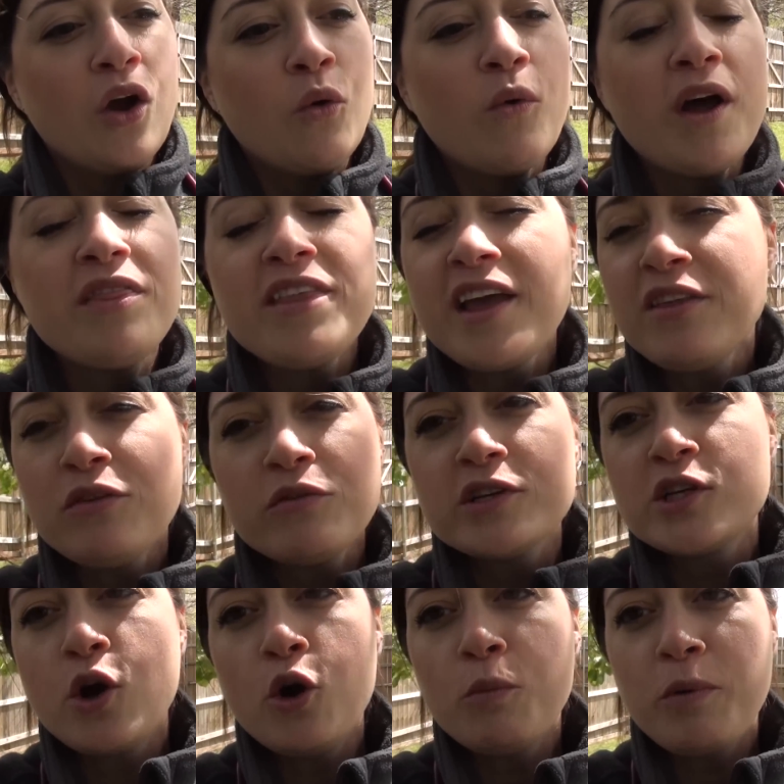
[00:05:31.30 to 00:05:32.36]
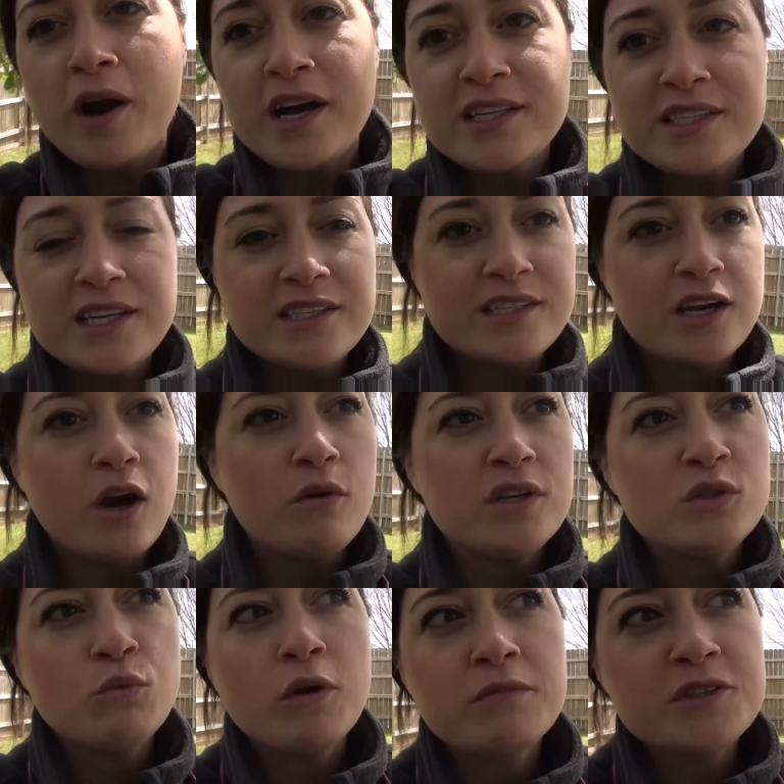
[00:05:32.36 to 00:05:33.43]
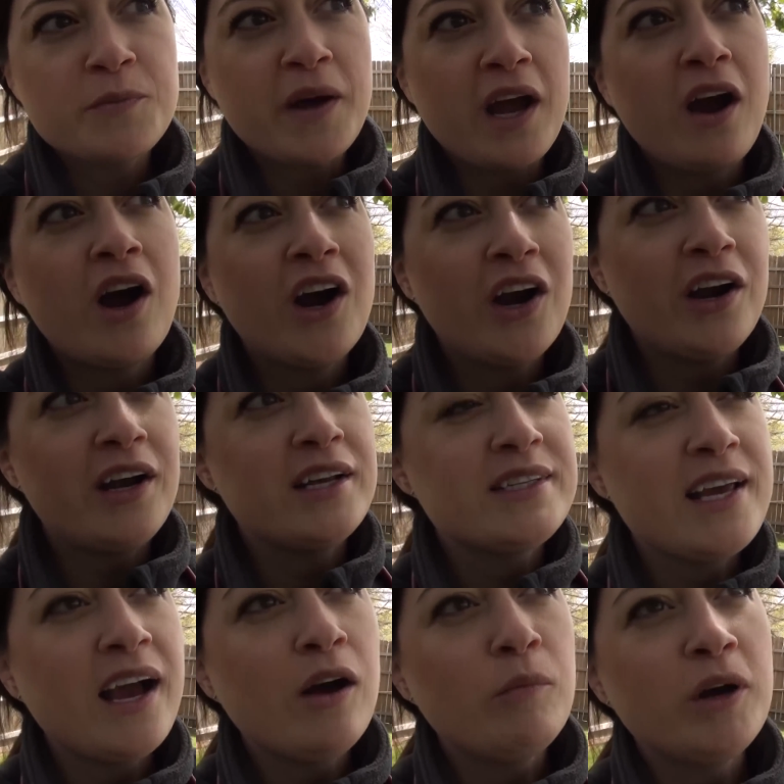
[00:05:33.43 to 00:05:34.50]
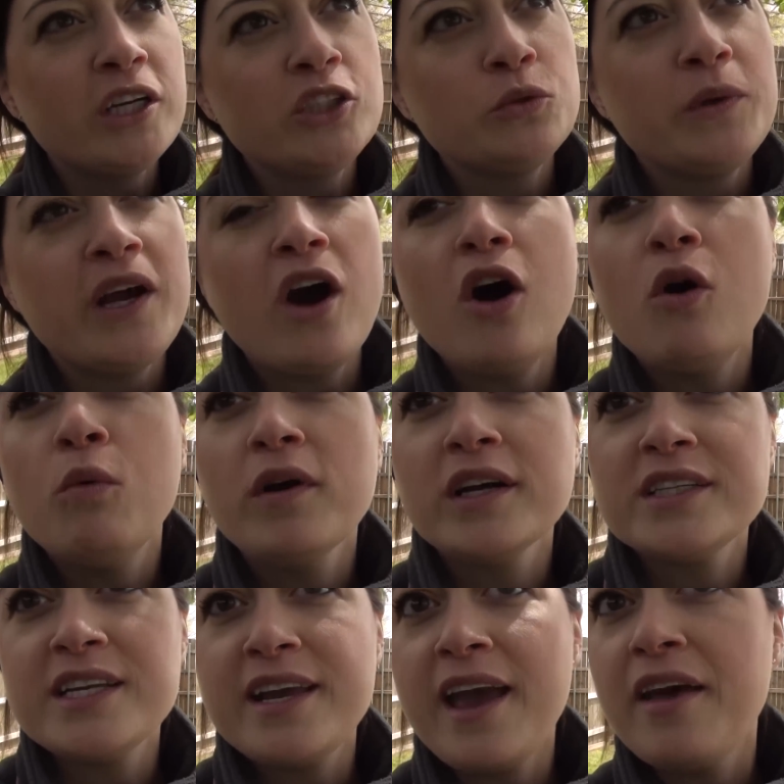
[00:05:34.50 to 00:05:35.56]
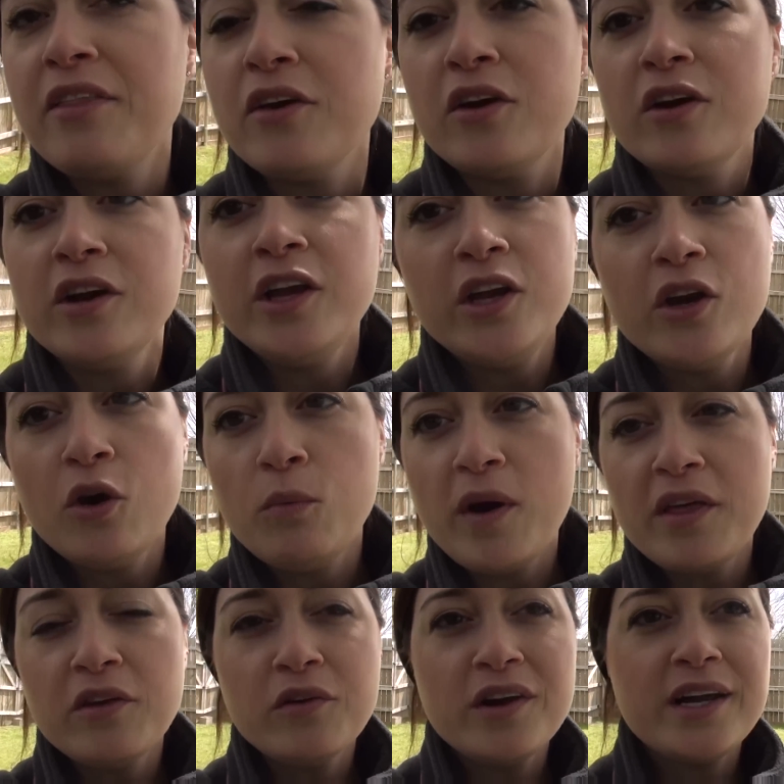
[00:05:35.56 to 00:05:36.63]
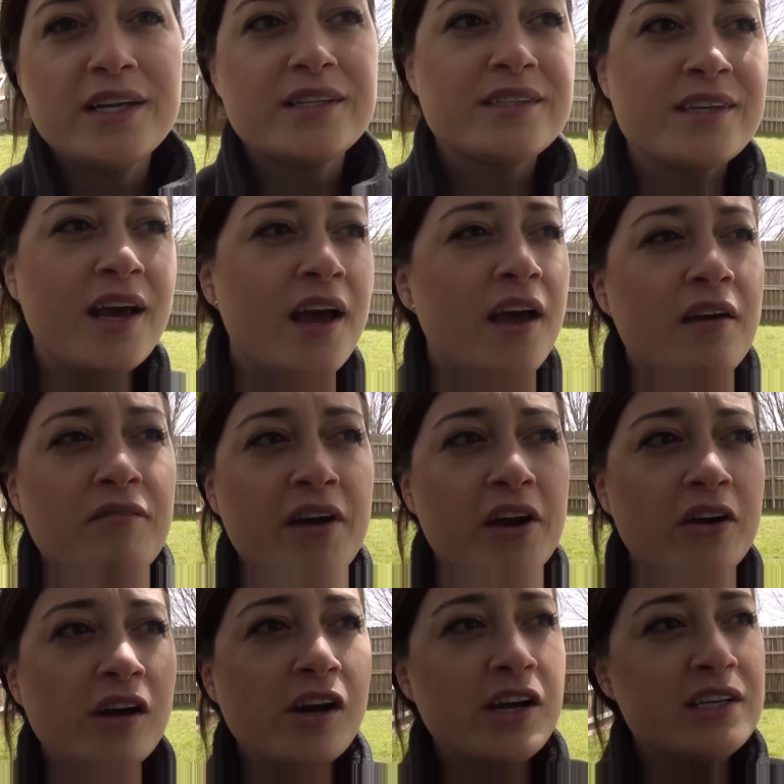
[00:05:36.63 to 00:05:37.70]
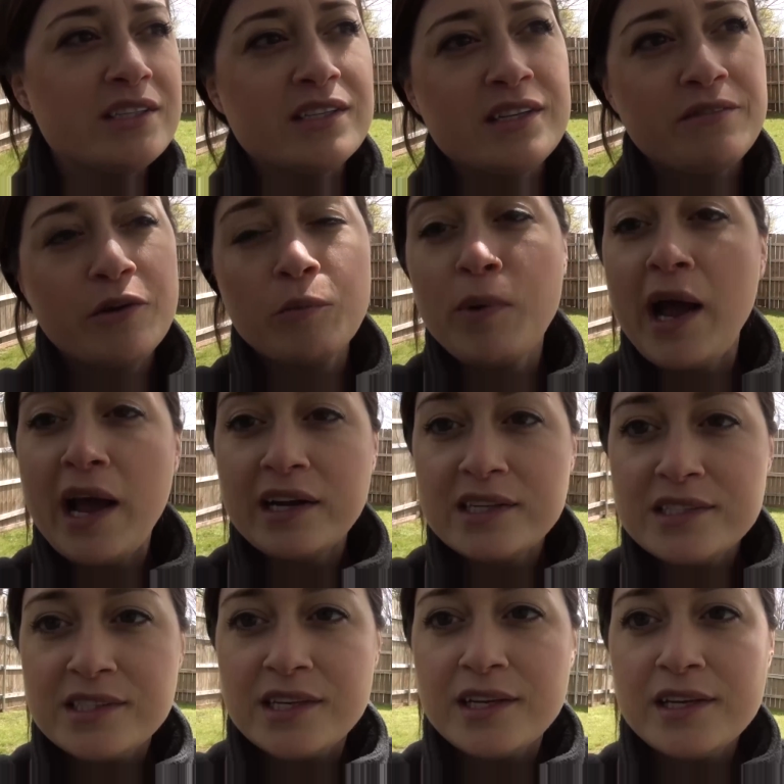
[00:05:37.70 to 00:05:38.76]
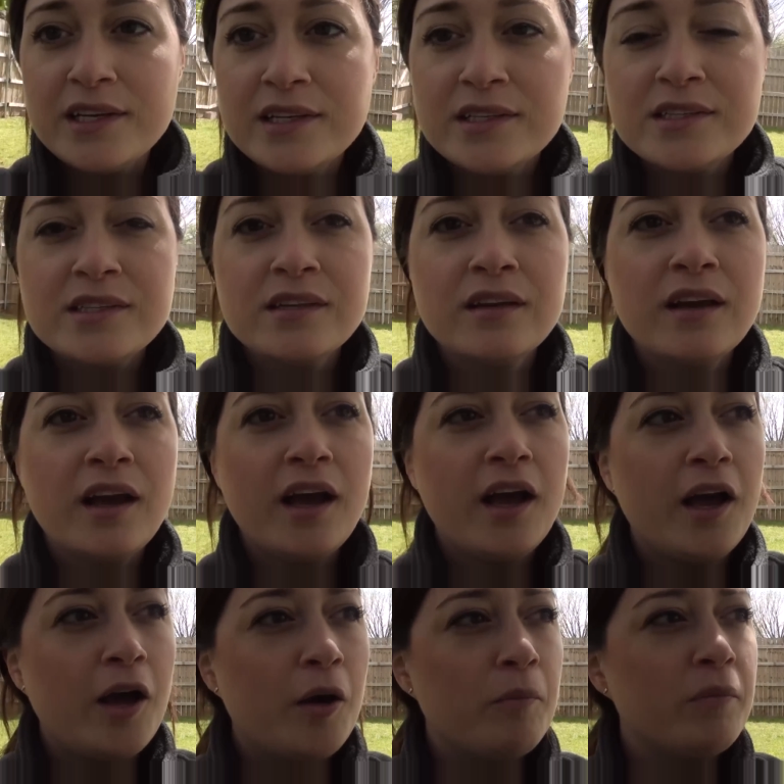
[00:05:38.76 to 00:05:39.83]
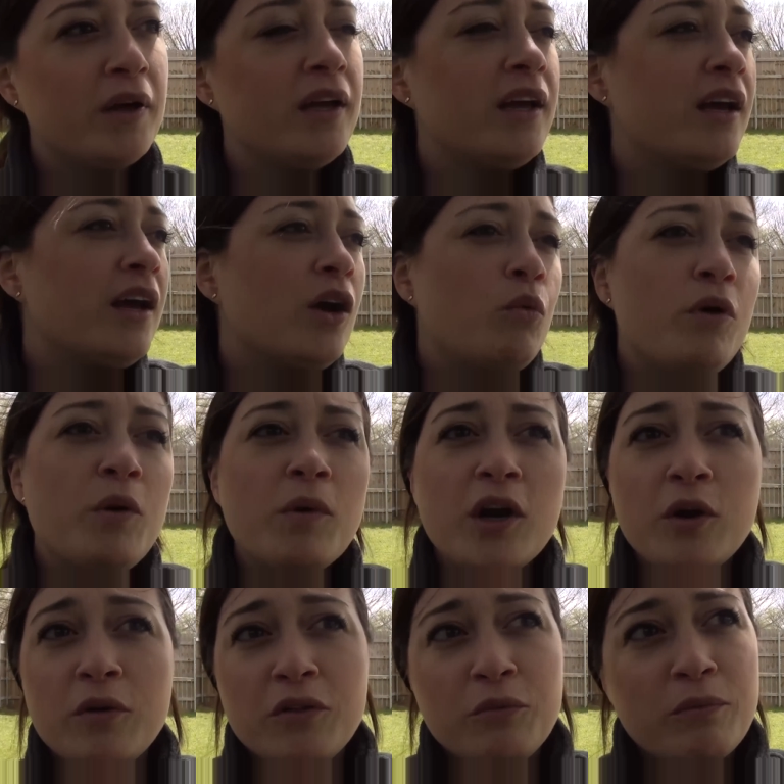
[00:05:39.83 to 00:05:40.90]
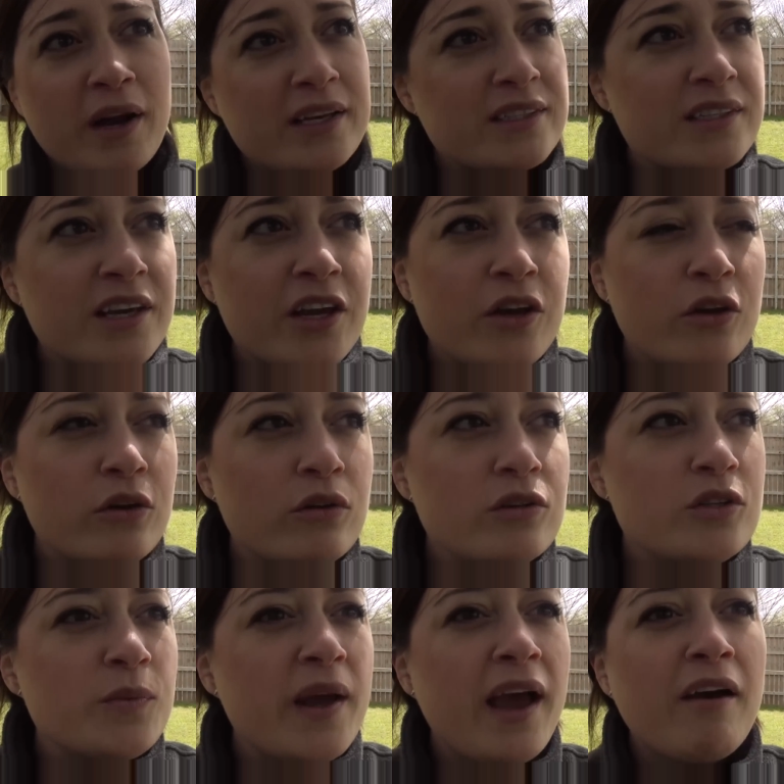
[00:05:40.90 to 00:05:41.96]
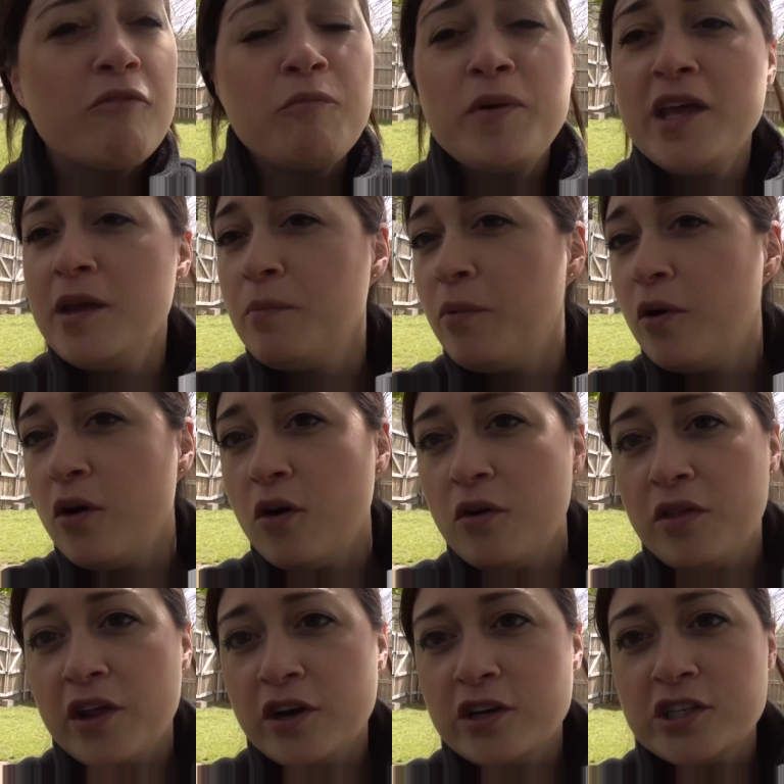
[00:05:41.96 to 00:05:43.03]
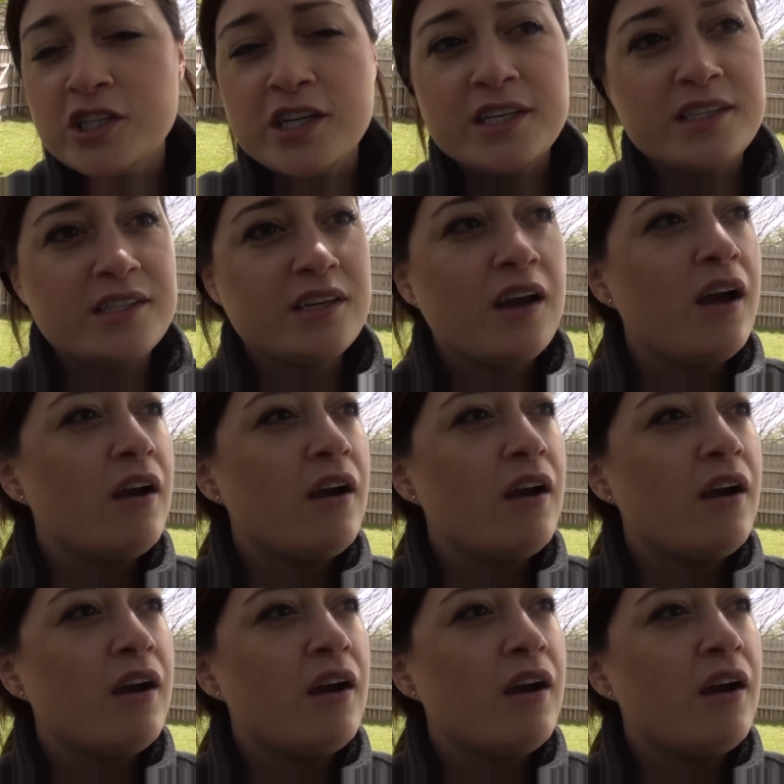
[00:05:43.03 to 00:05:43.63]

One thing through this whole process that always warms my heart is how much we all work together. You know, whether it's veterinarians at different practices, we work with rescues, we have people that are just